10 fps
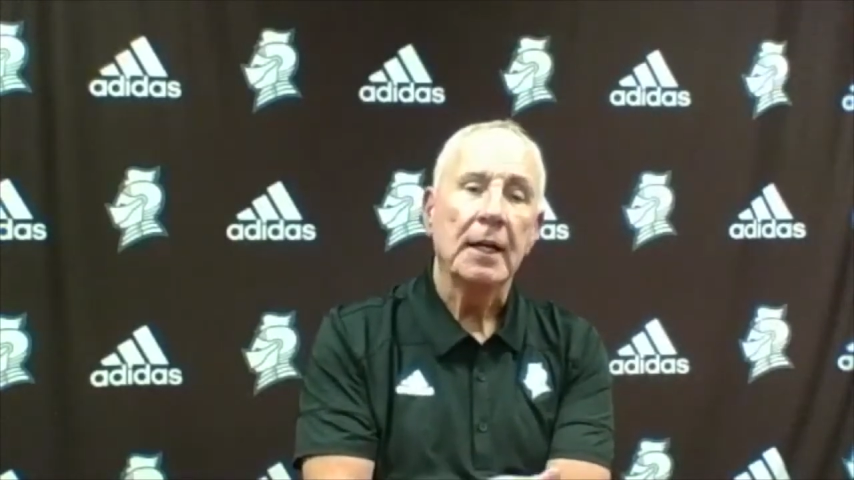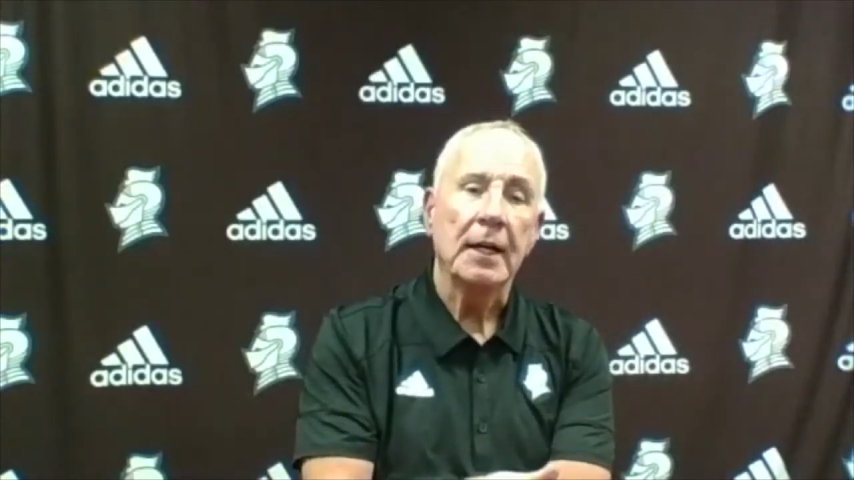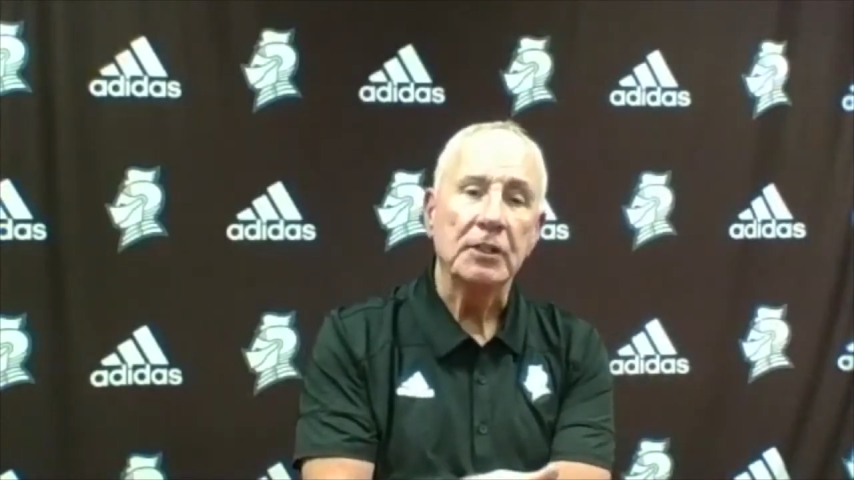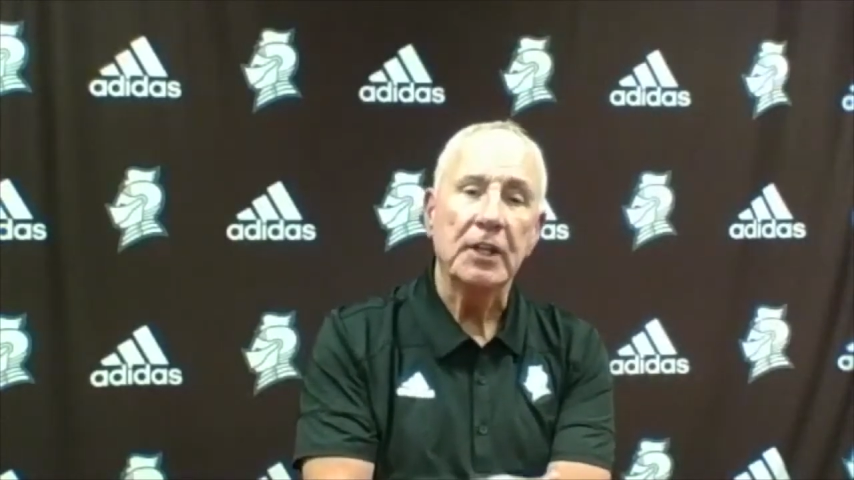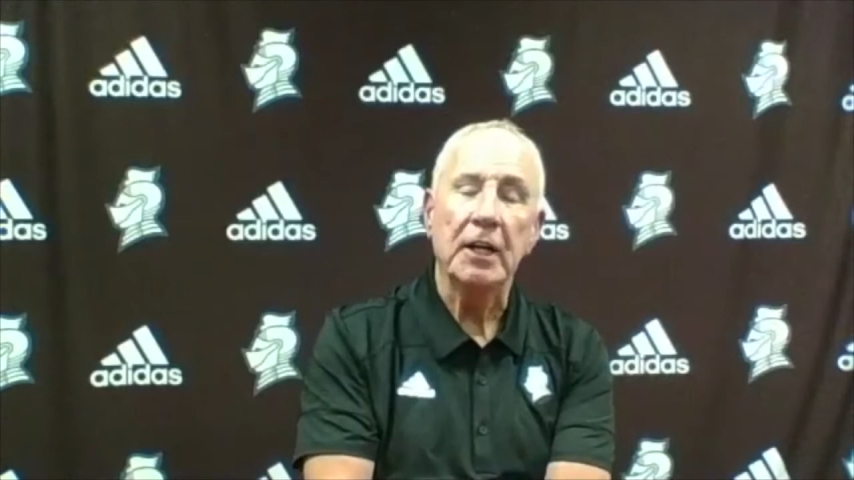
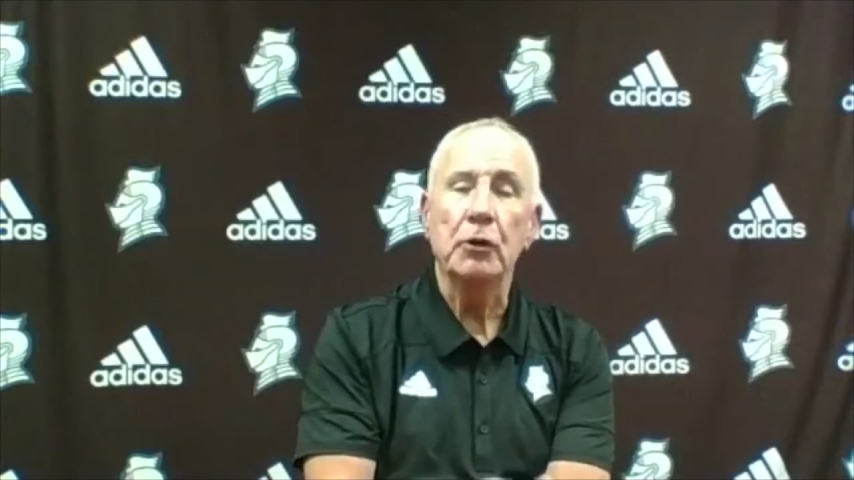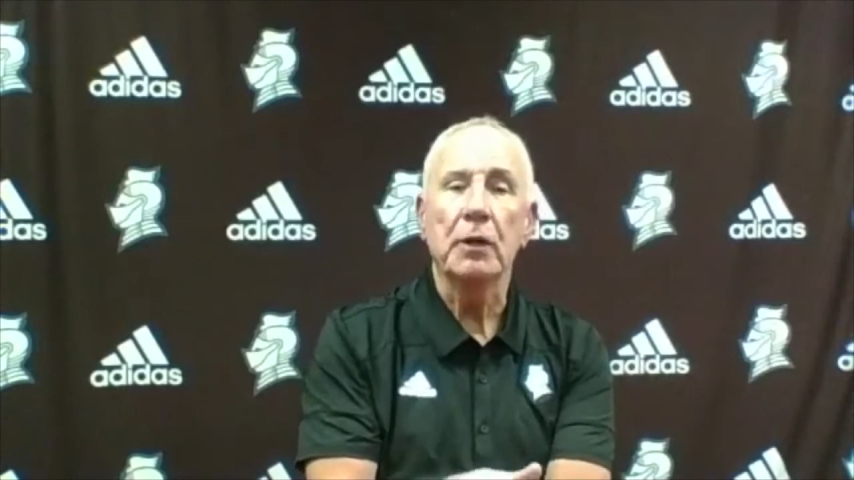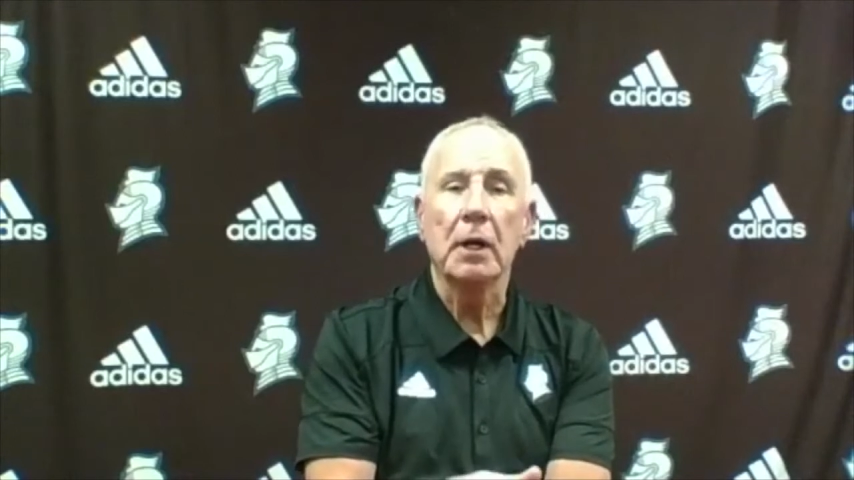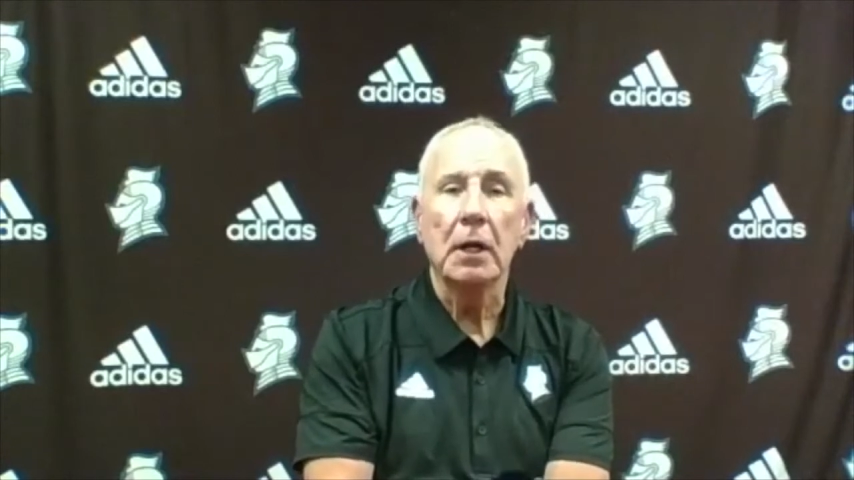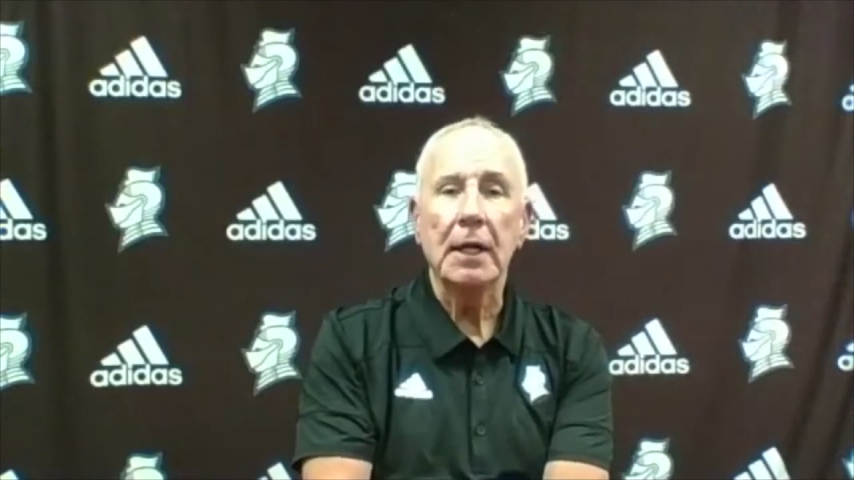continue
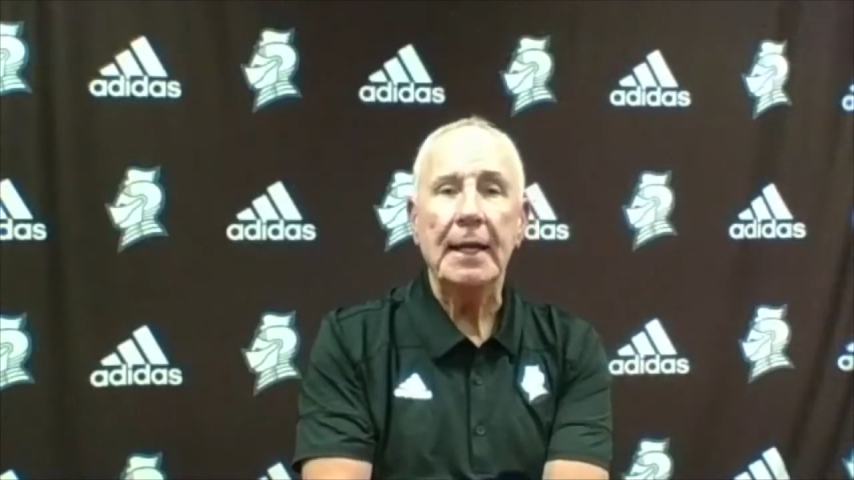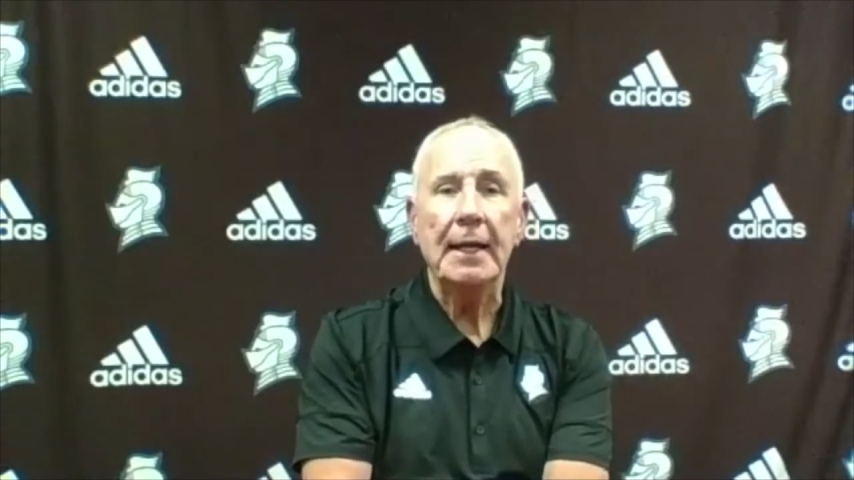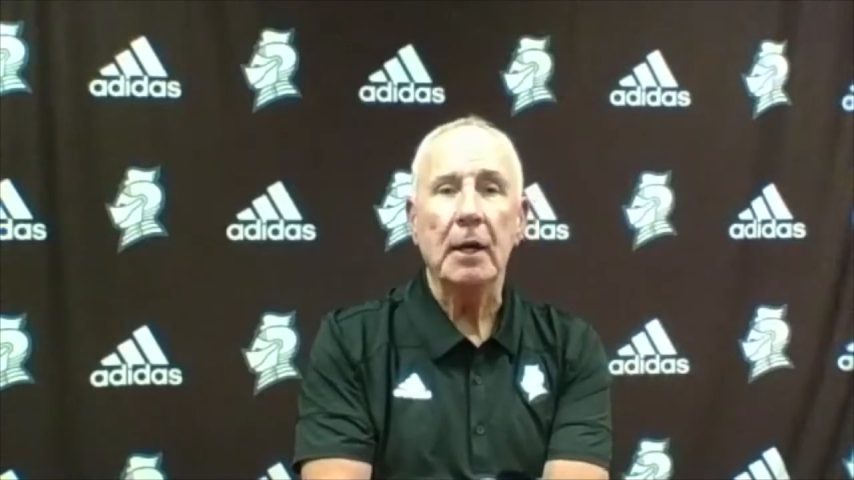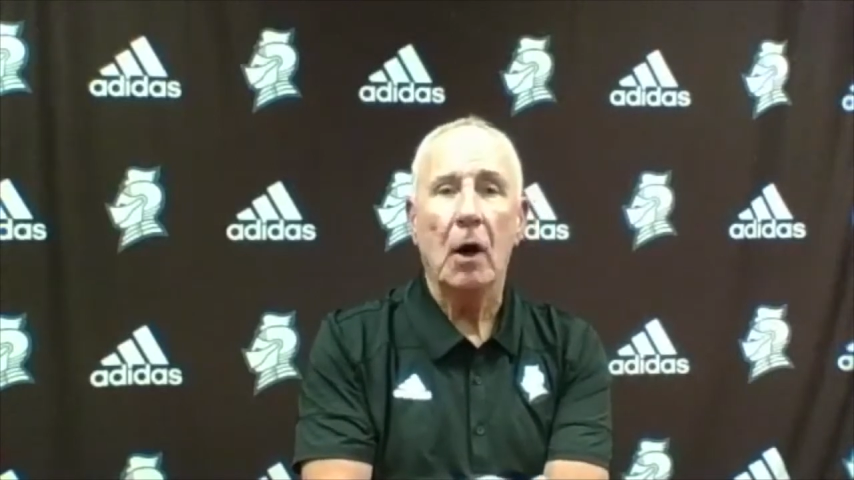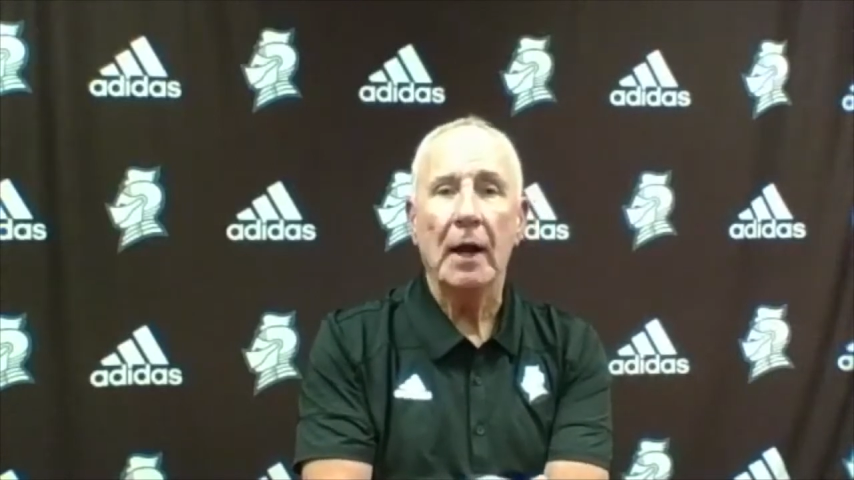to
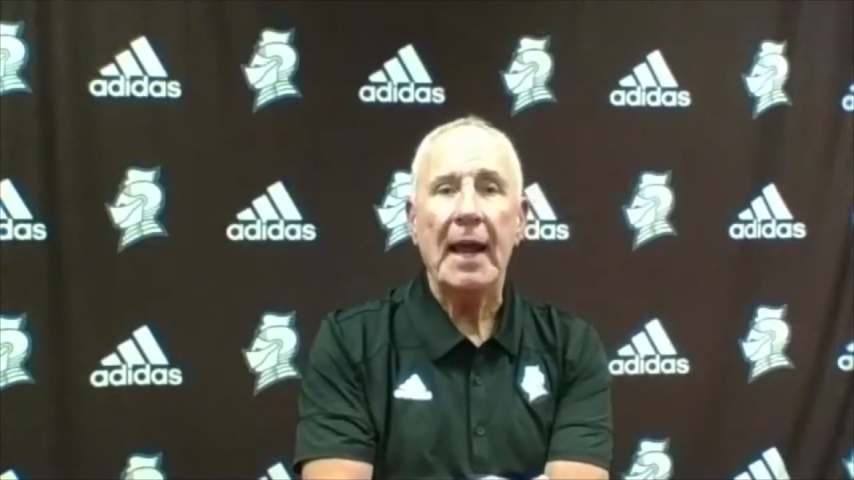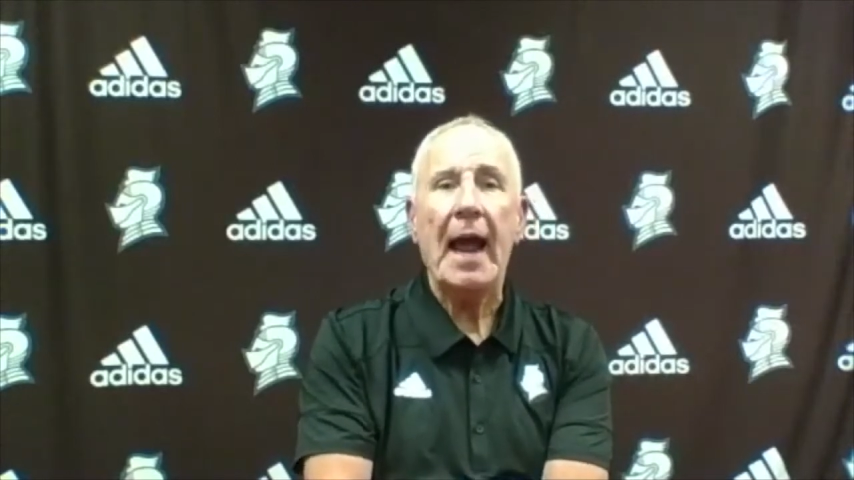lean on